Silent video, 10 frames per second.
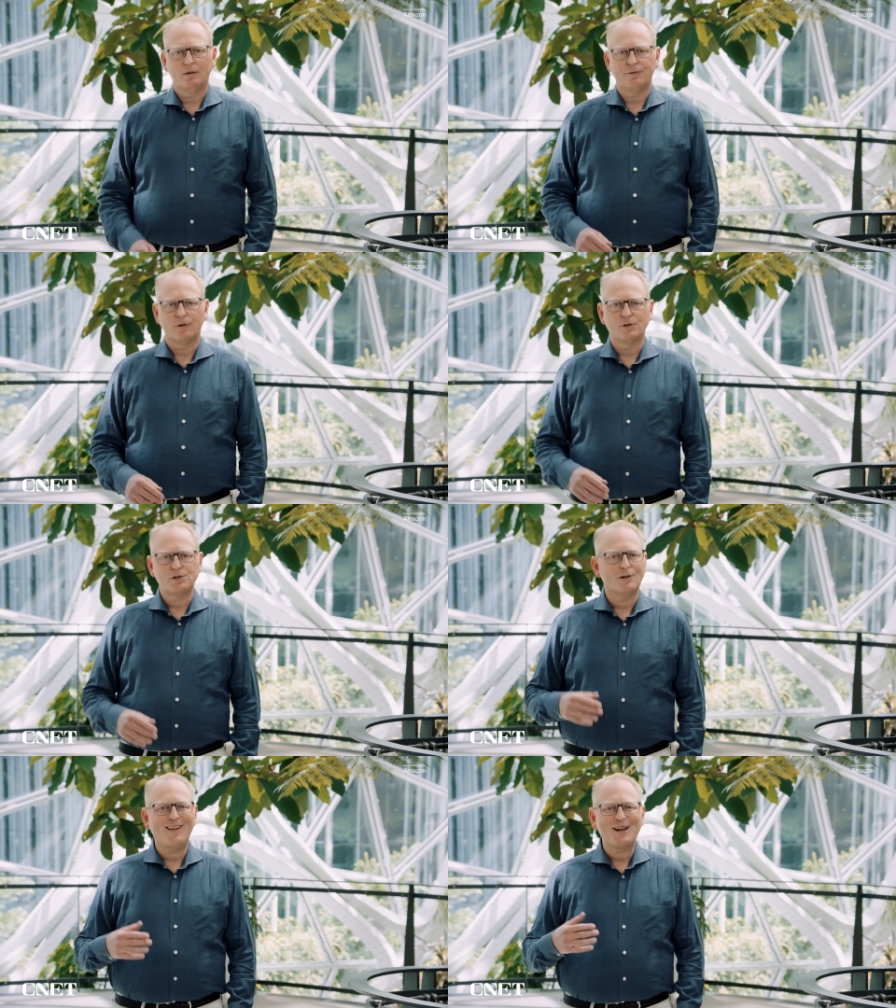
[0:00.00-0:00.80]

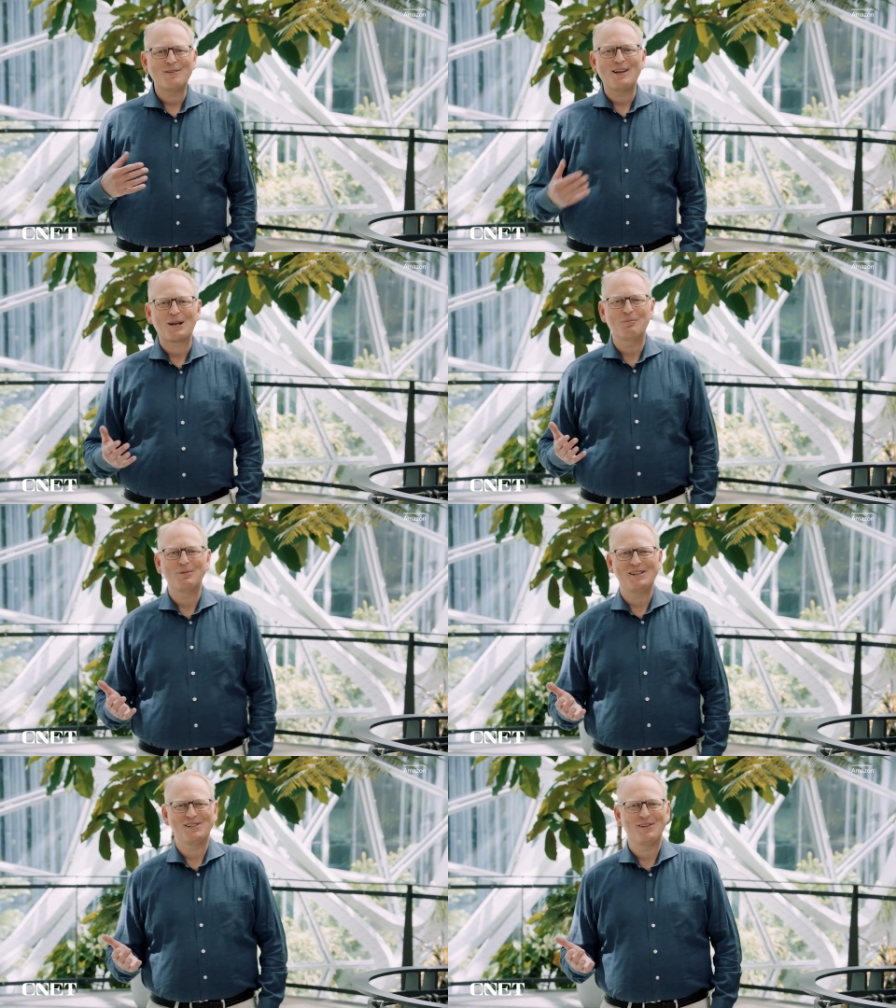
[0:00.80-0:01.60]
First, a lot of tech
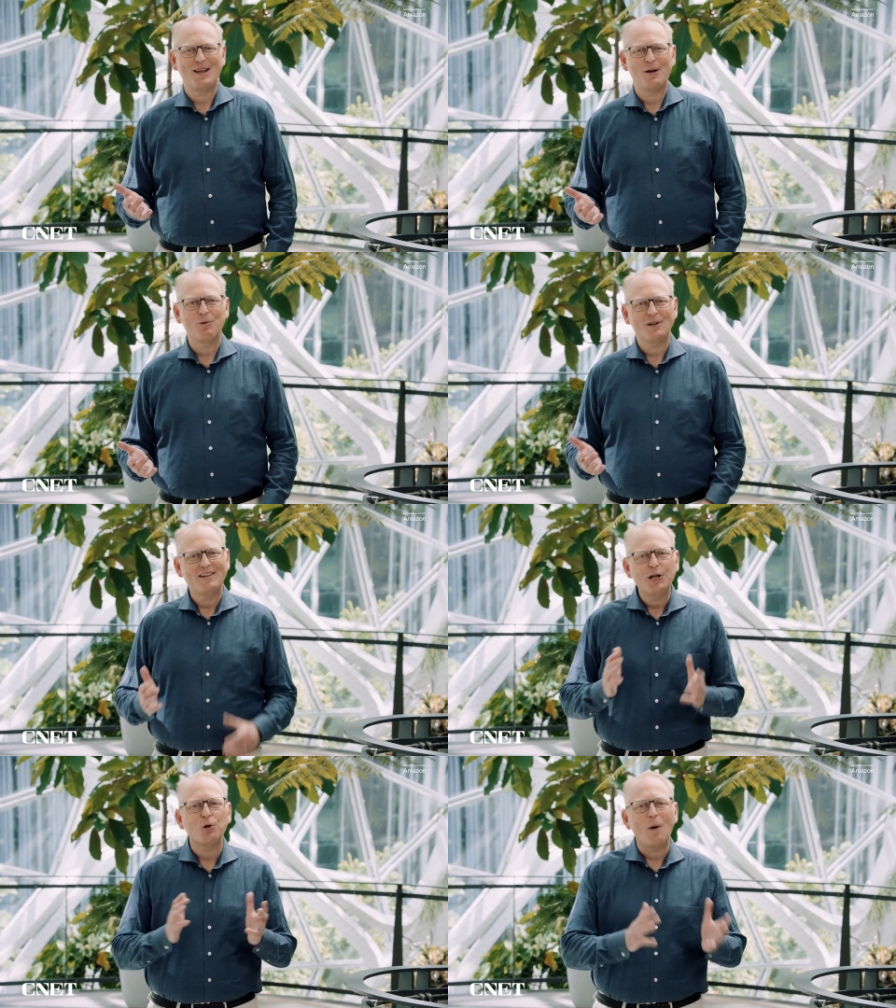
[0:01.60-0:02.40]
companies today want to
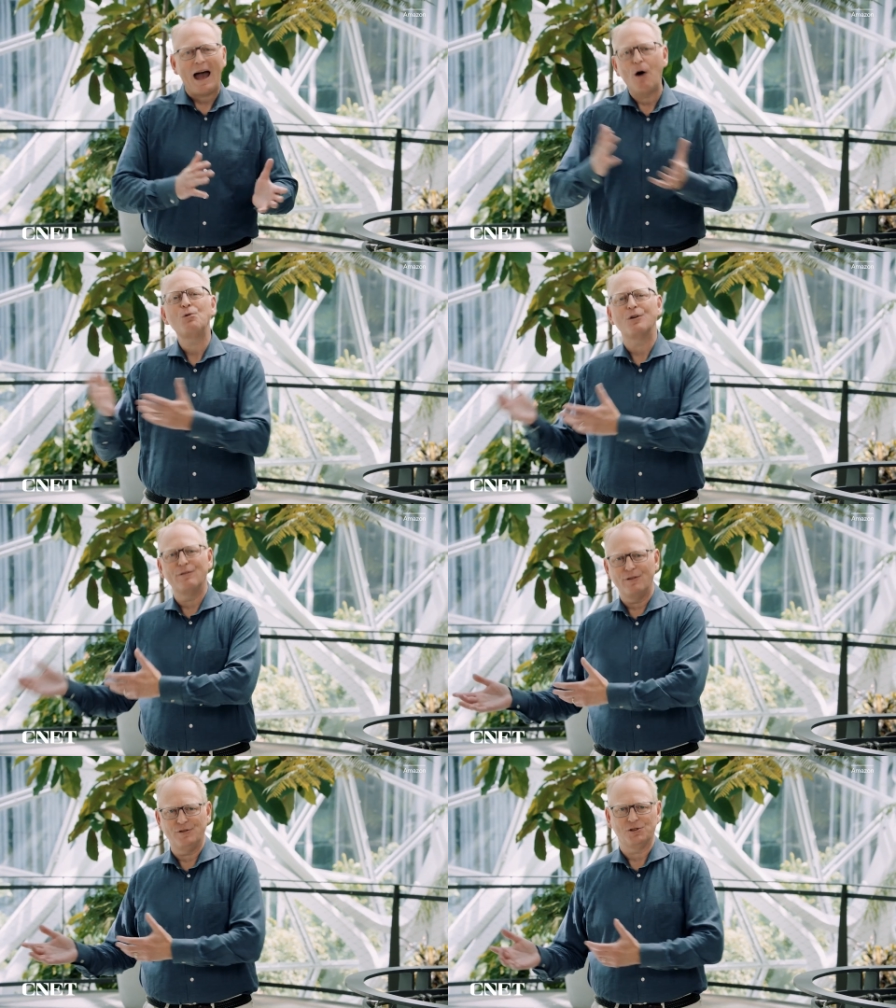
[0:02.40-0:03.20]
take you out
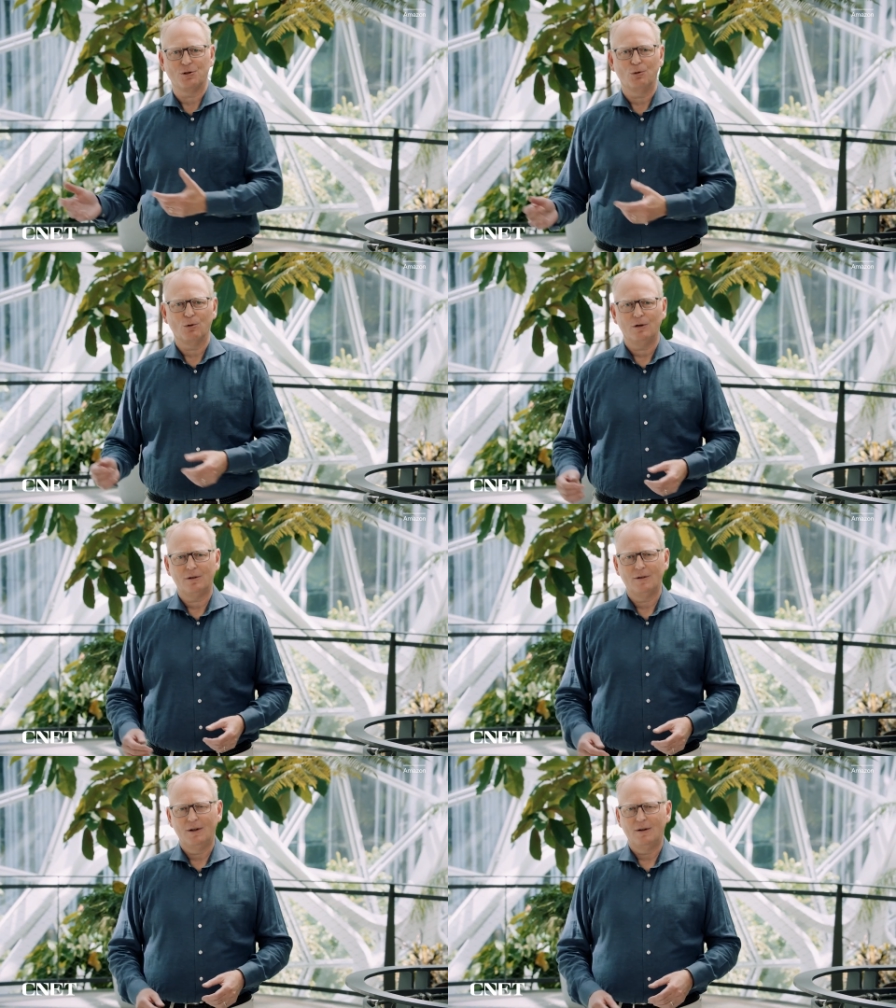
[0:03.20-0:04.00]
of the physical
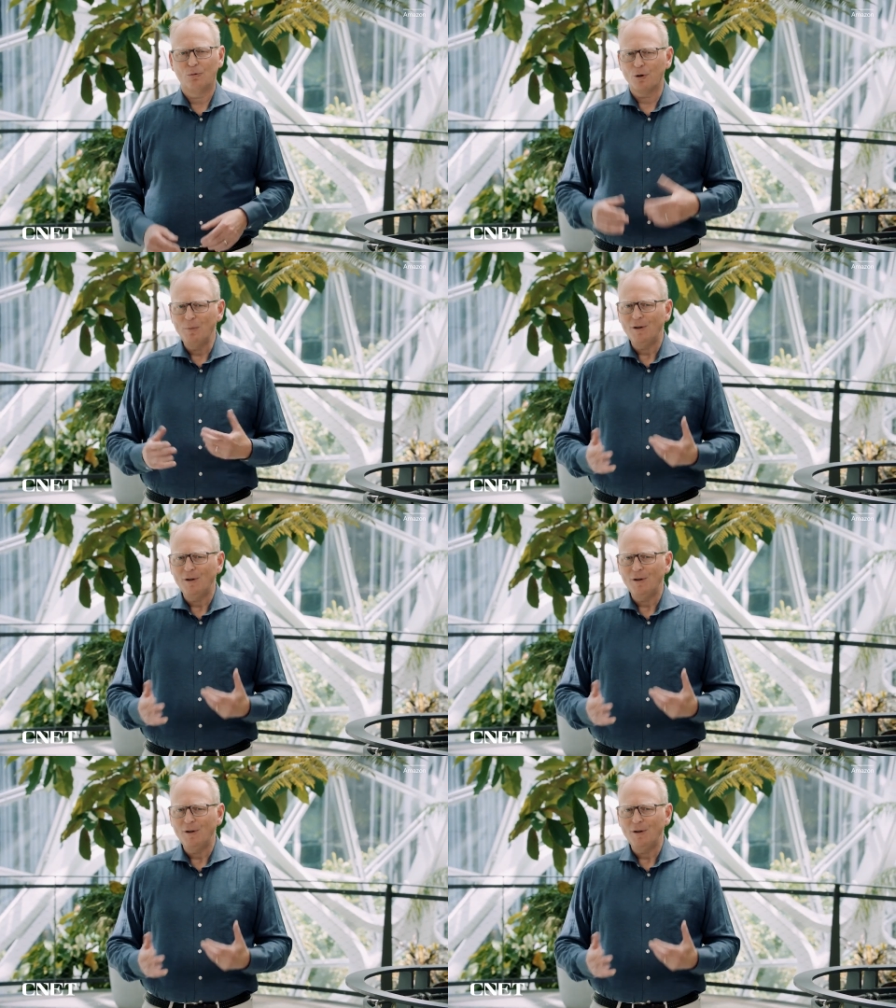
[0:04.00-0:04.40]
world. We're